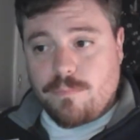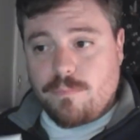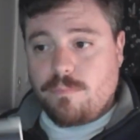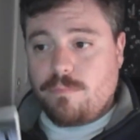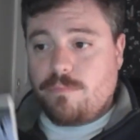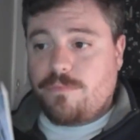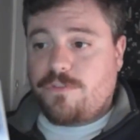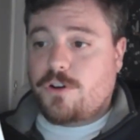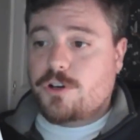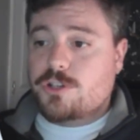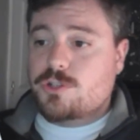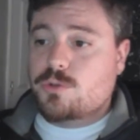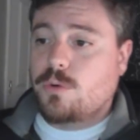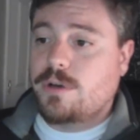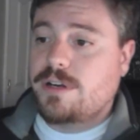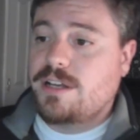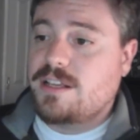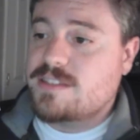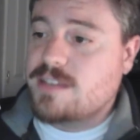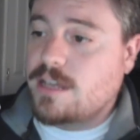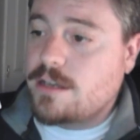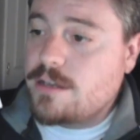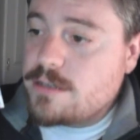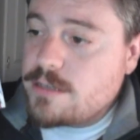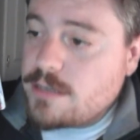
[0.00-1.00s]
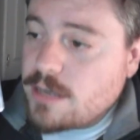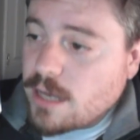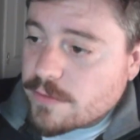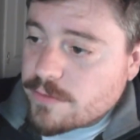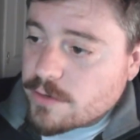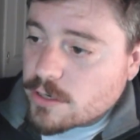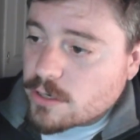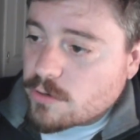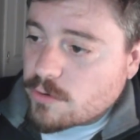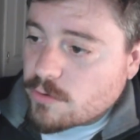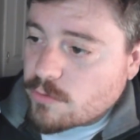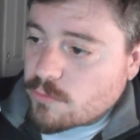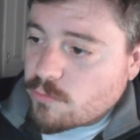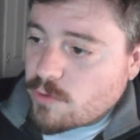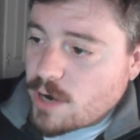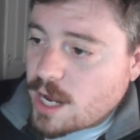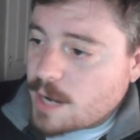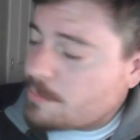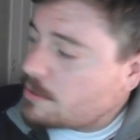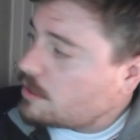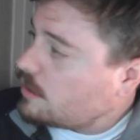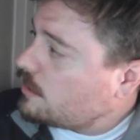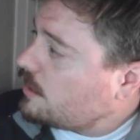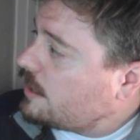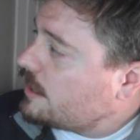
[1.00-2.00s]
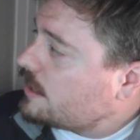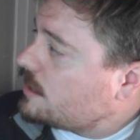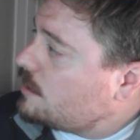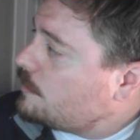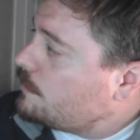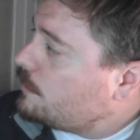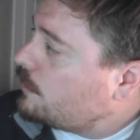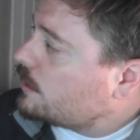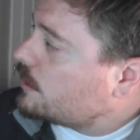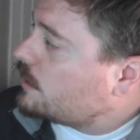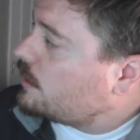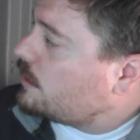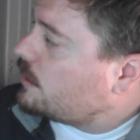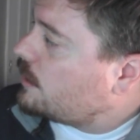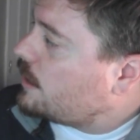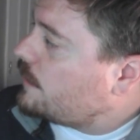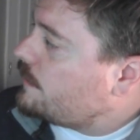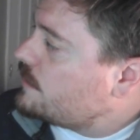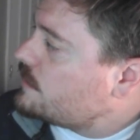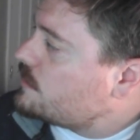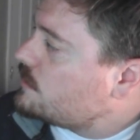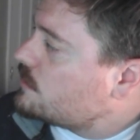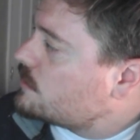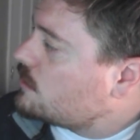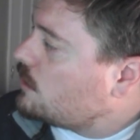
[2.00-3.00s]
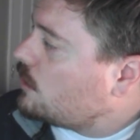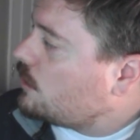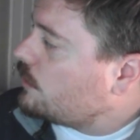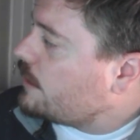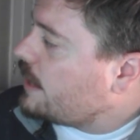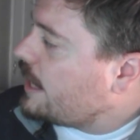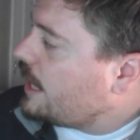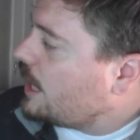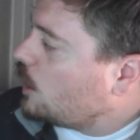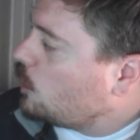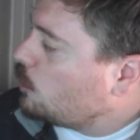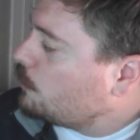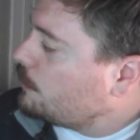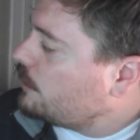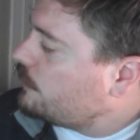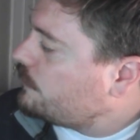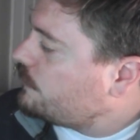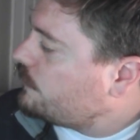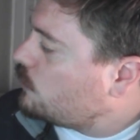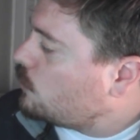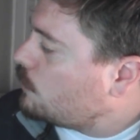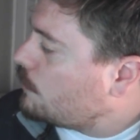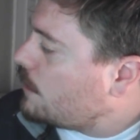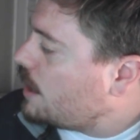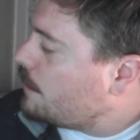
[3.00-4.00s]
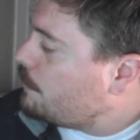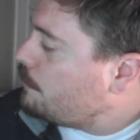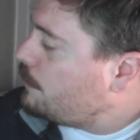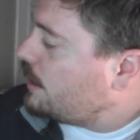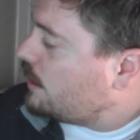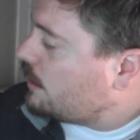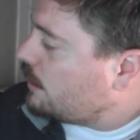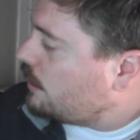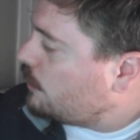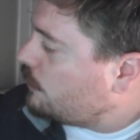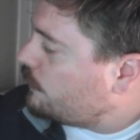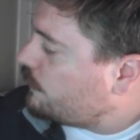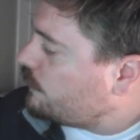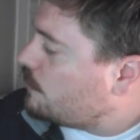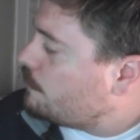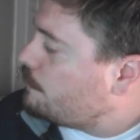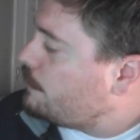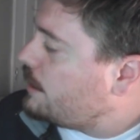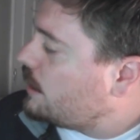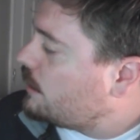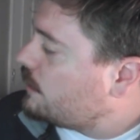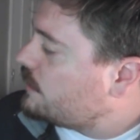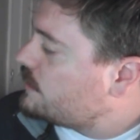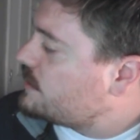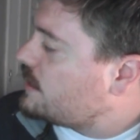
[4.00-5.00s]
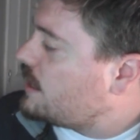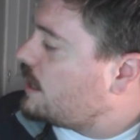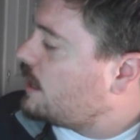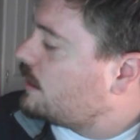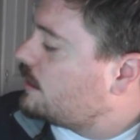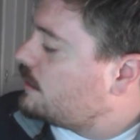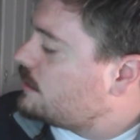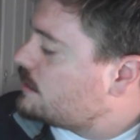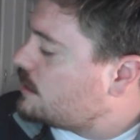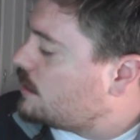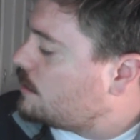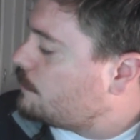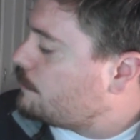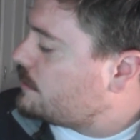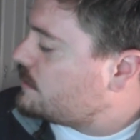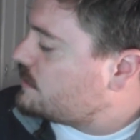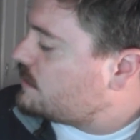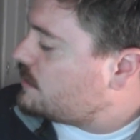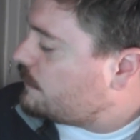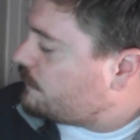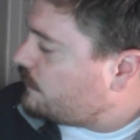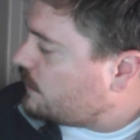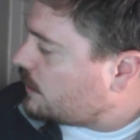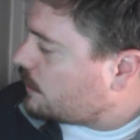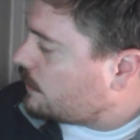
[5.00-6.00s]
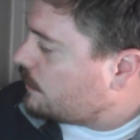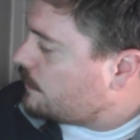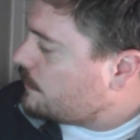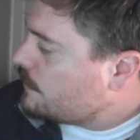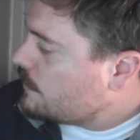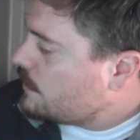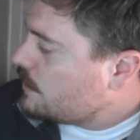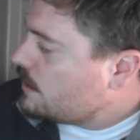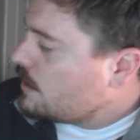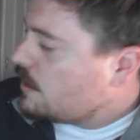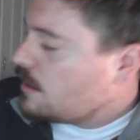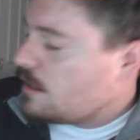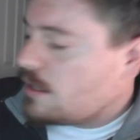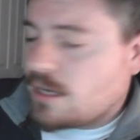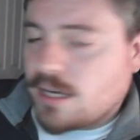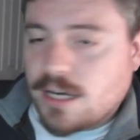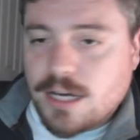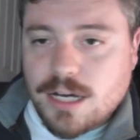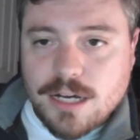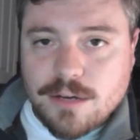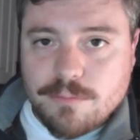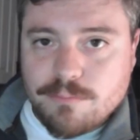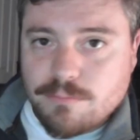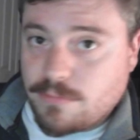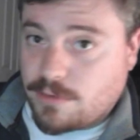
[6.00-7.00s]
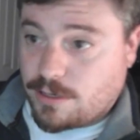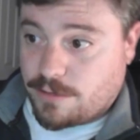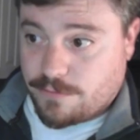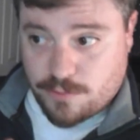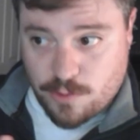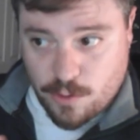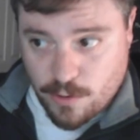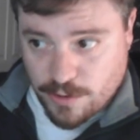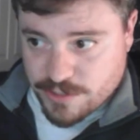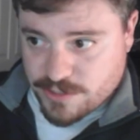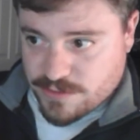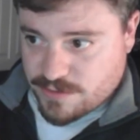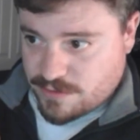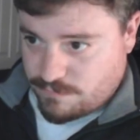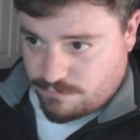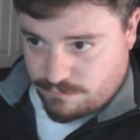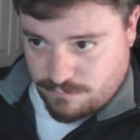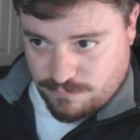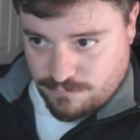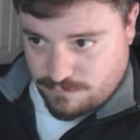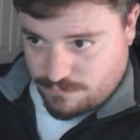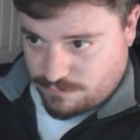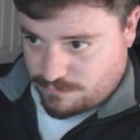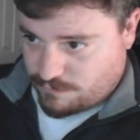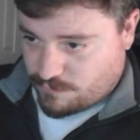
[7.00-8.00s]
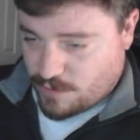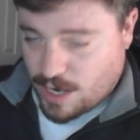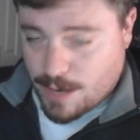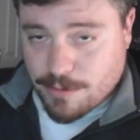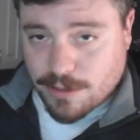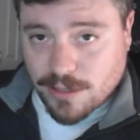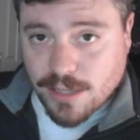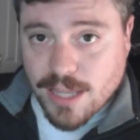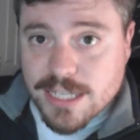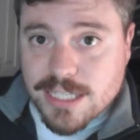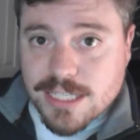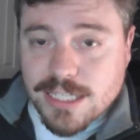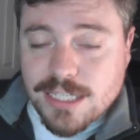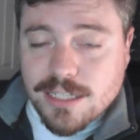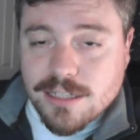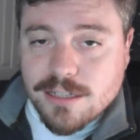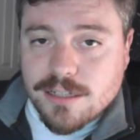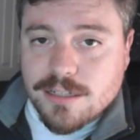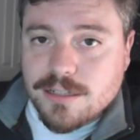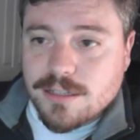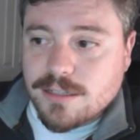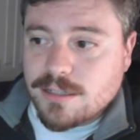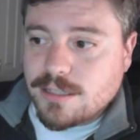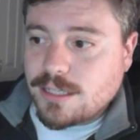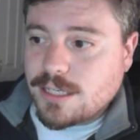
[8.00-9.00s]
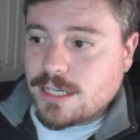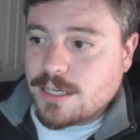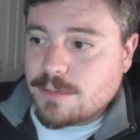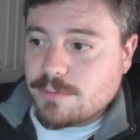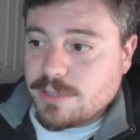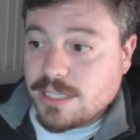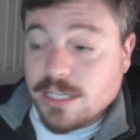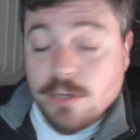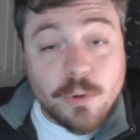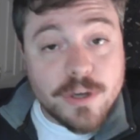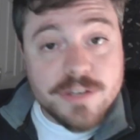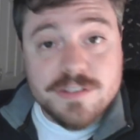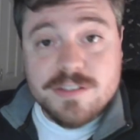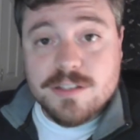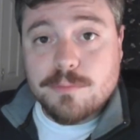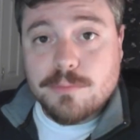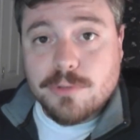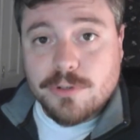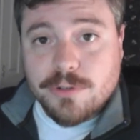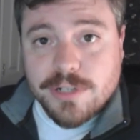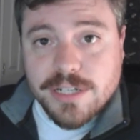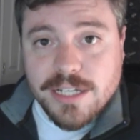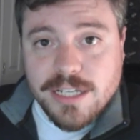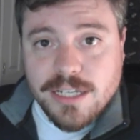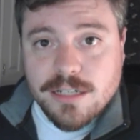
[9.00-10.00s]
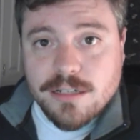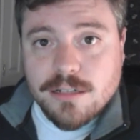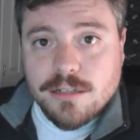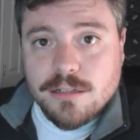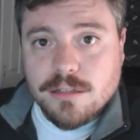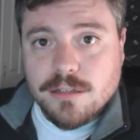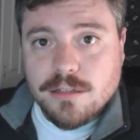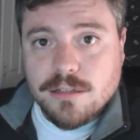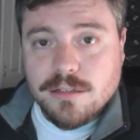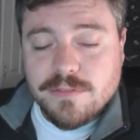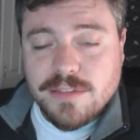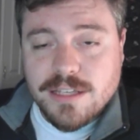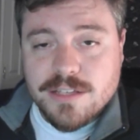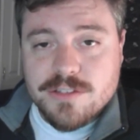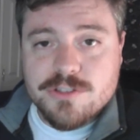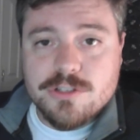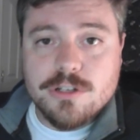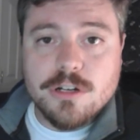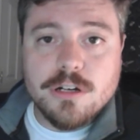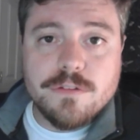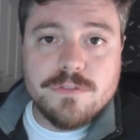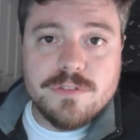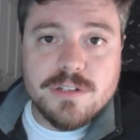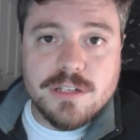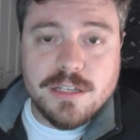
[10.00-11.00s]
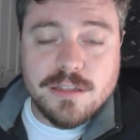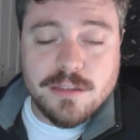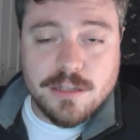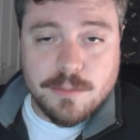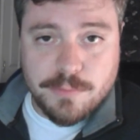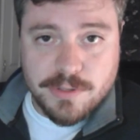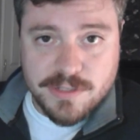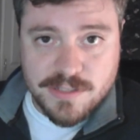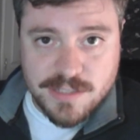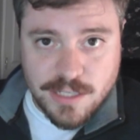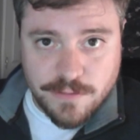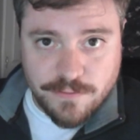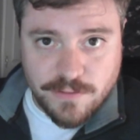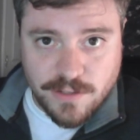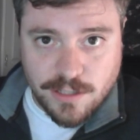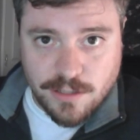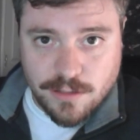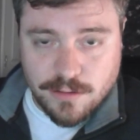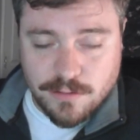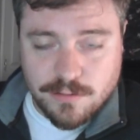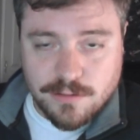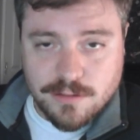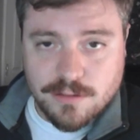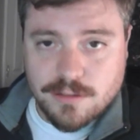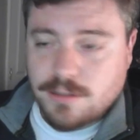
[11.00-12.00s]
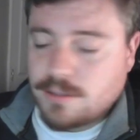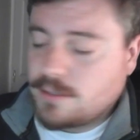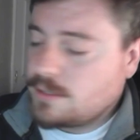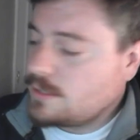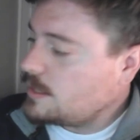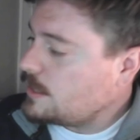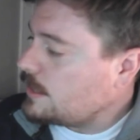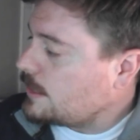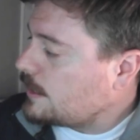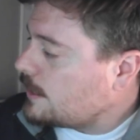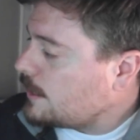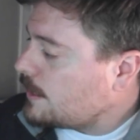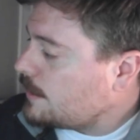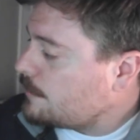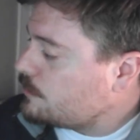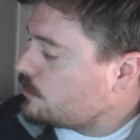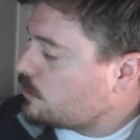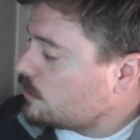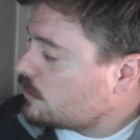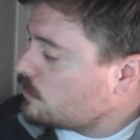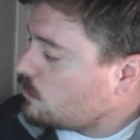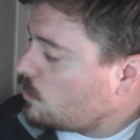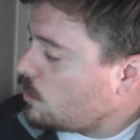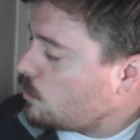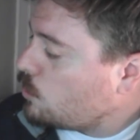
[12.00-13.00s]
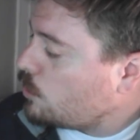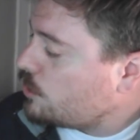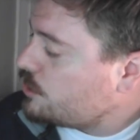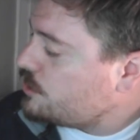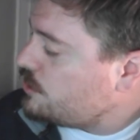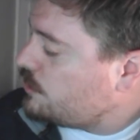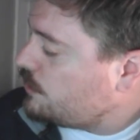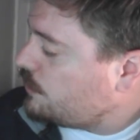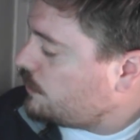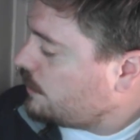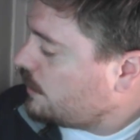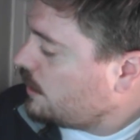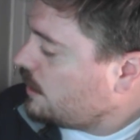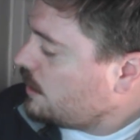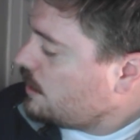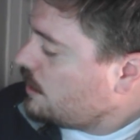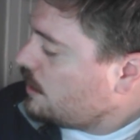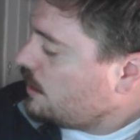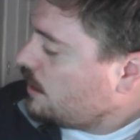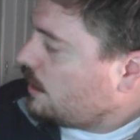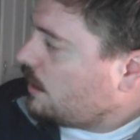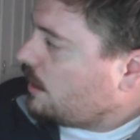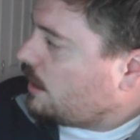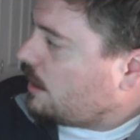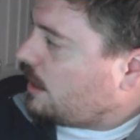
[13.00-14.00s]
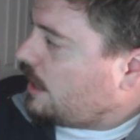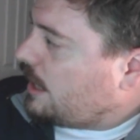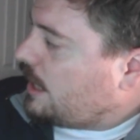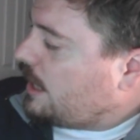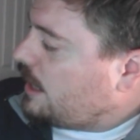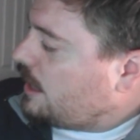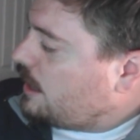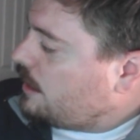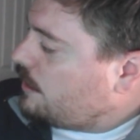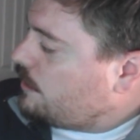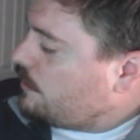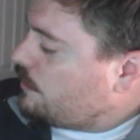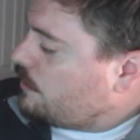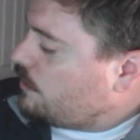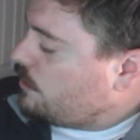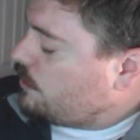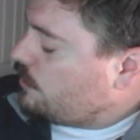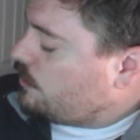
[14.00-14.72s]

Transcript: First one is another Robert Leckie book, and this is called Helmet for My Pillow, From Paris Island to the Pacific. Of course, Robert Leckie. He was a Marine that served in the Pacific during World War II, and